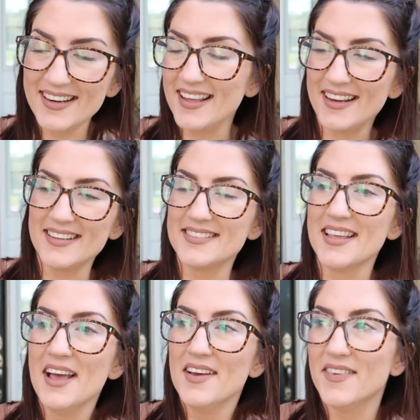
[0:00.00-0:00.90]
It is
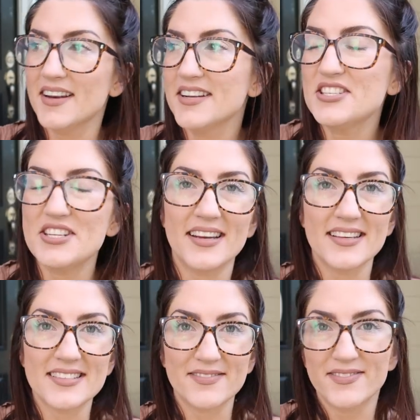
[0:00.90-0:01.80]
finished, it
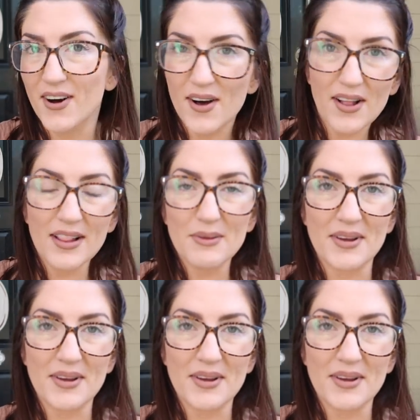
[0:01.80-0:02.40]
is fall.